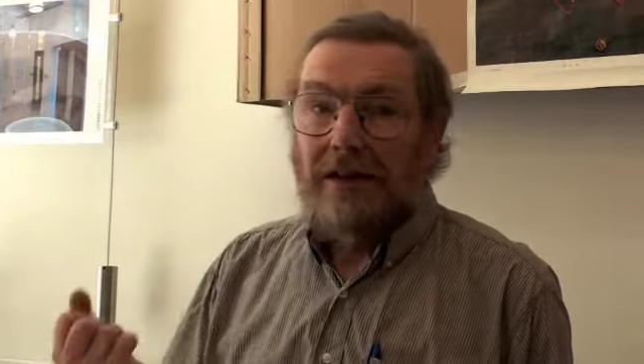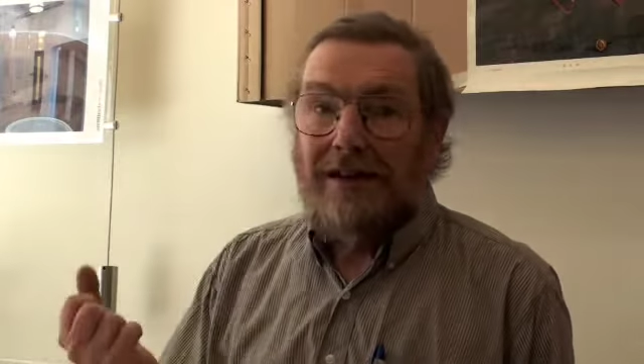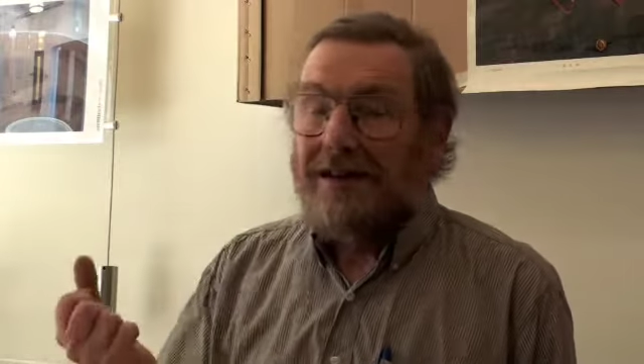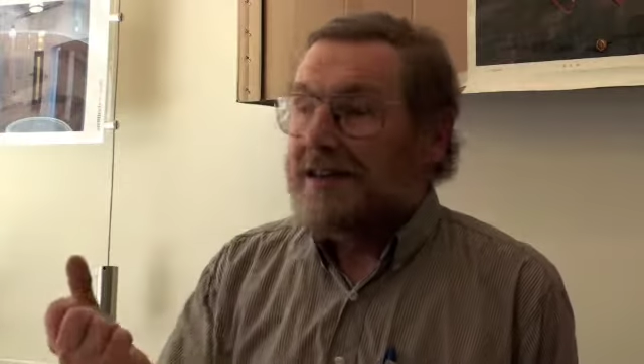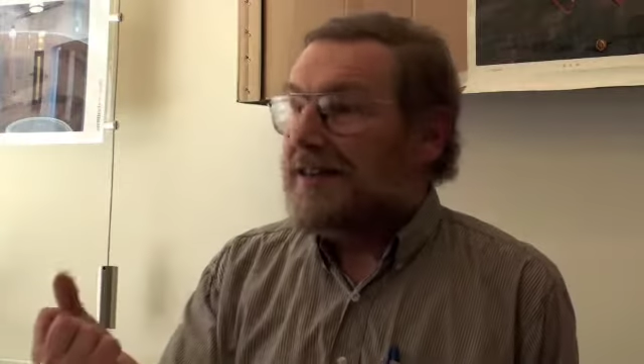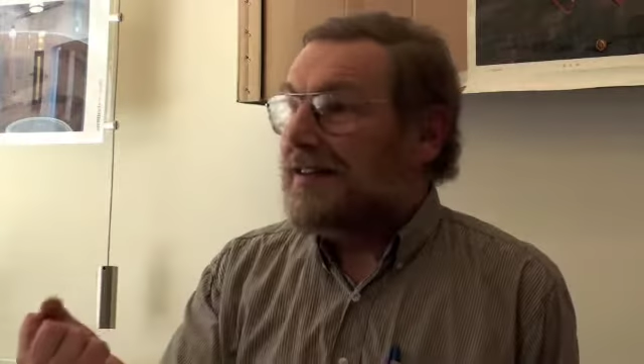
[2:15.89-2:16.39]

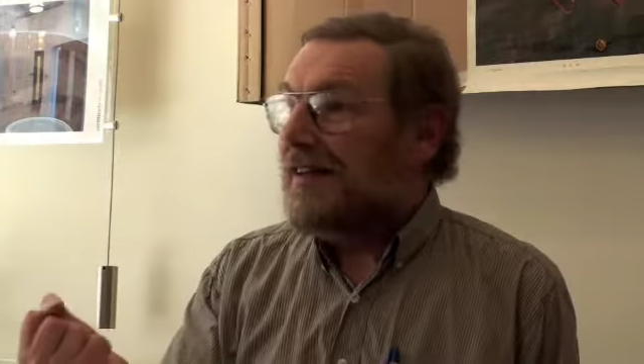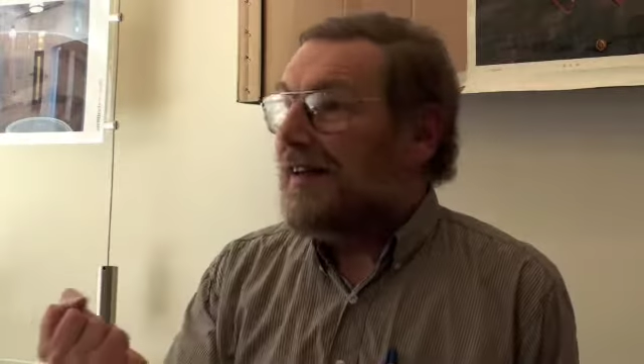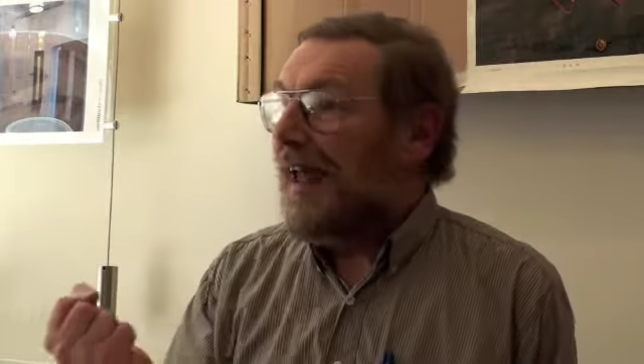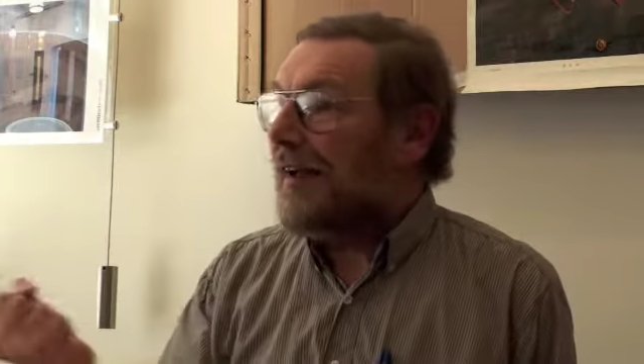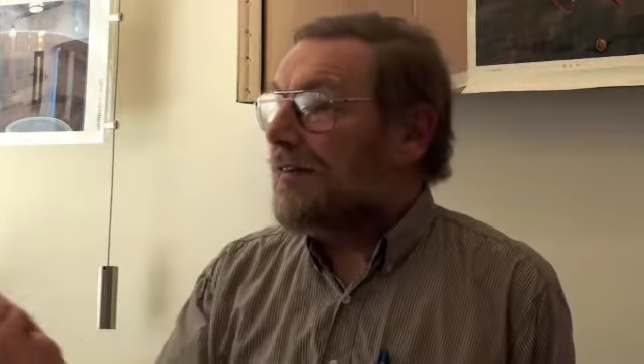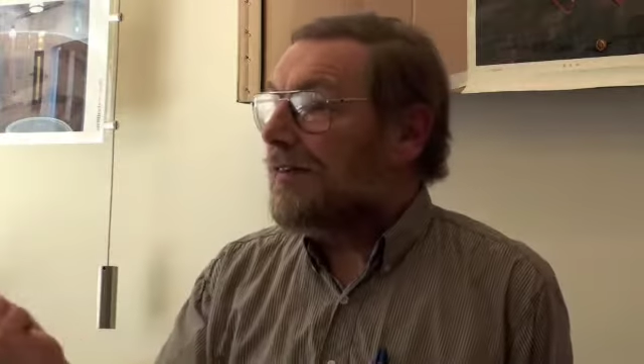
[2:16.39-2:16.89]
can
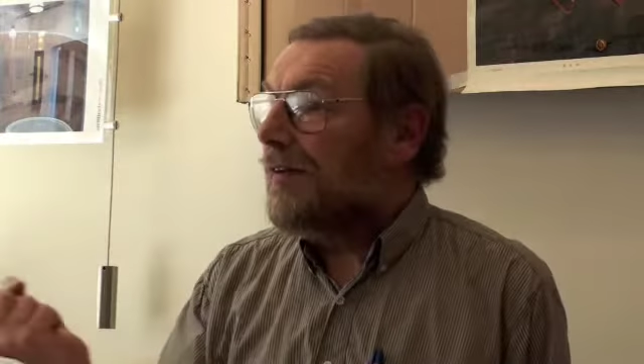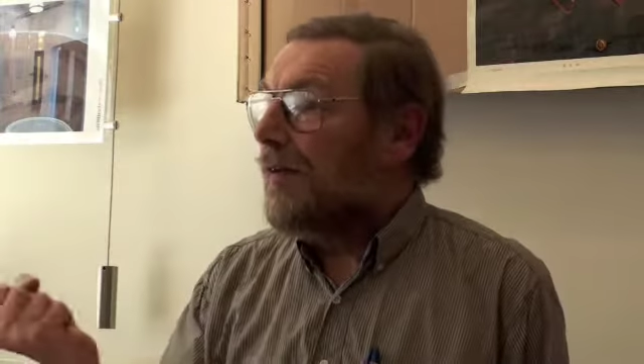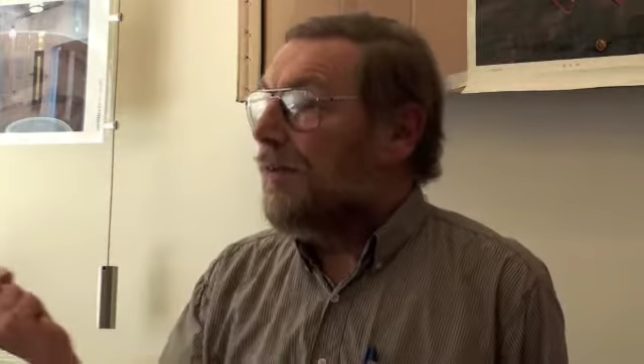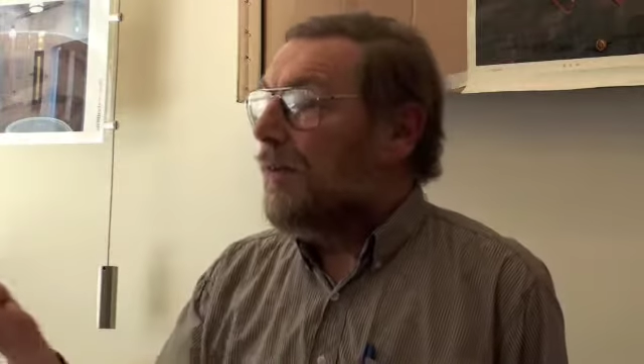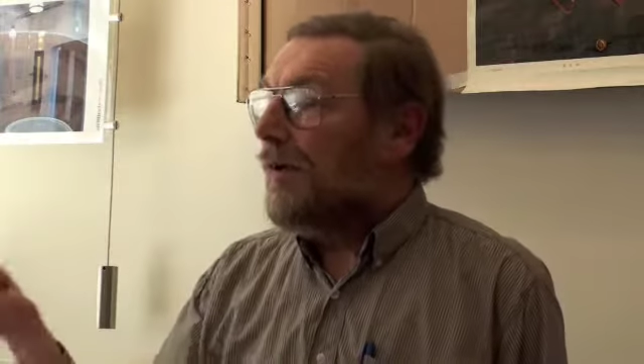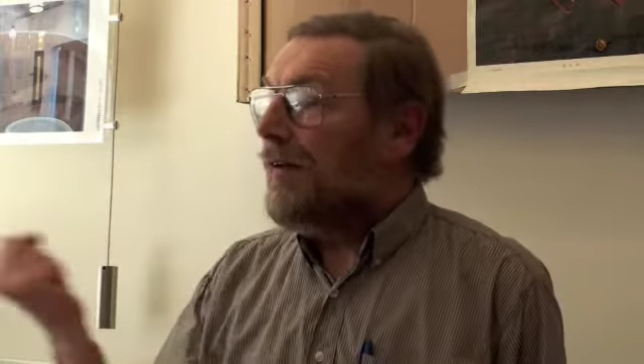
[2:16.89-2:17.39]
select
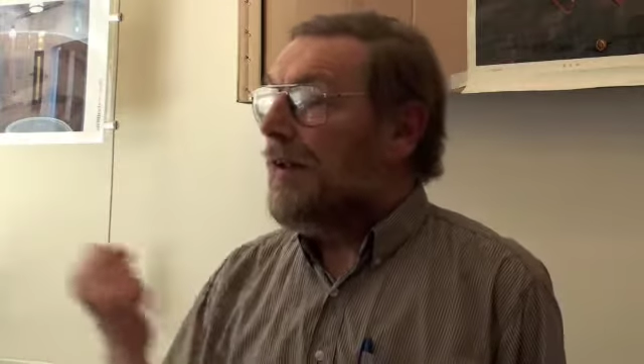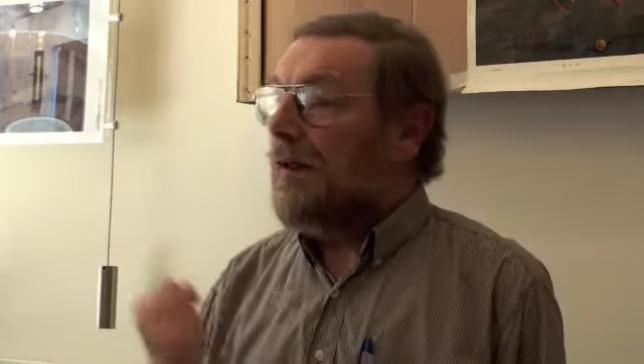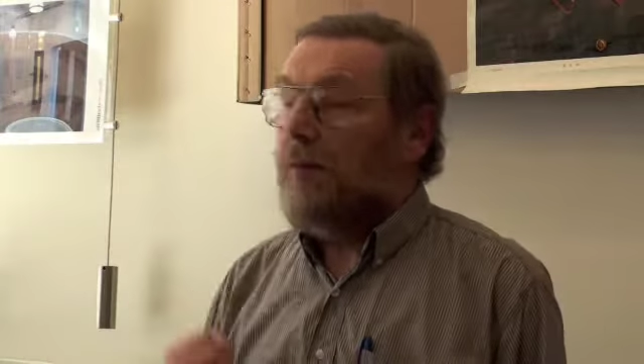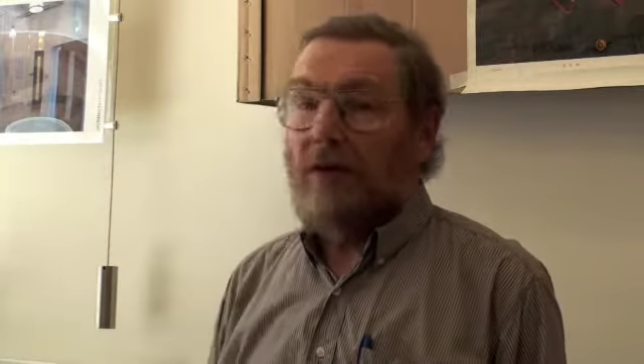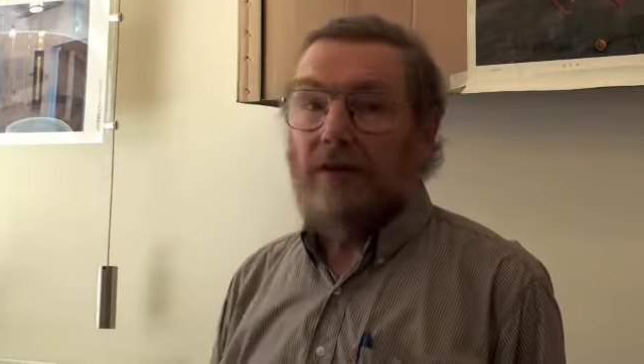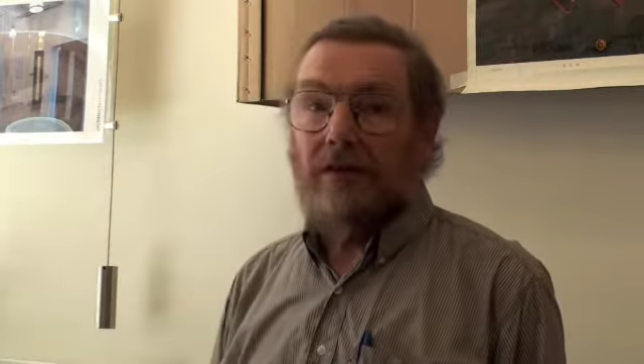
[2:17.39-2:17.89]
what he
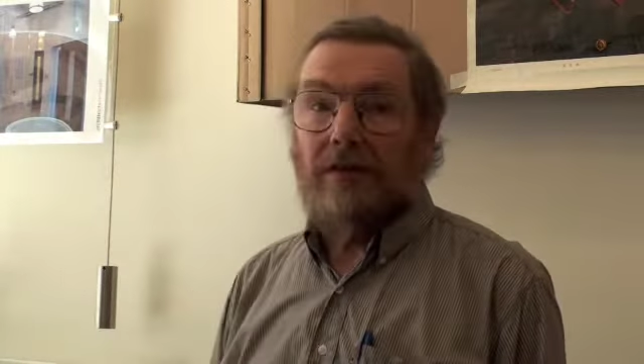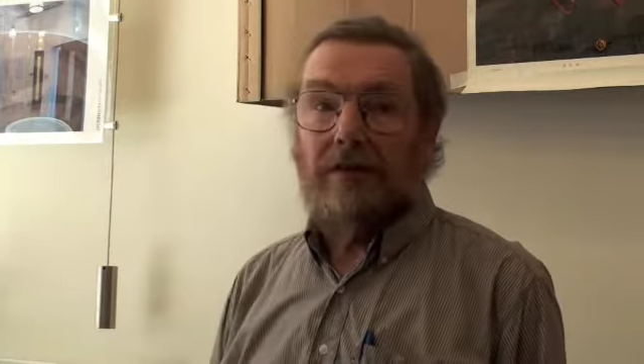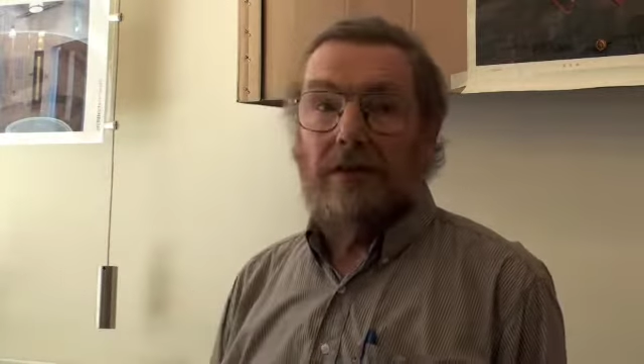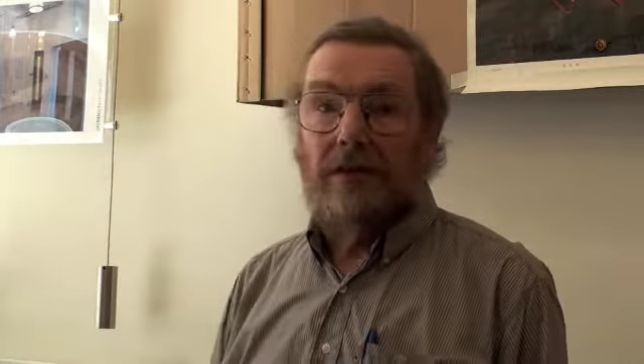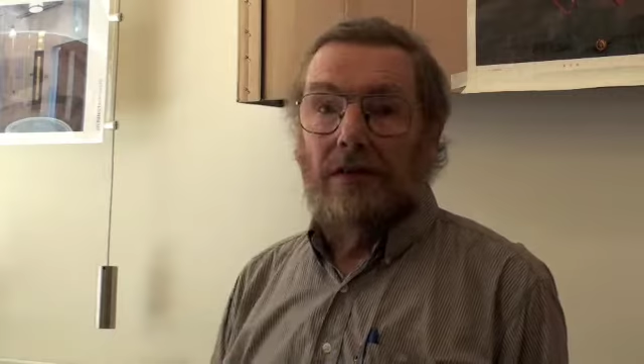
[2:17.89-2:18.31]
wants.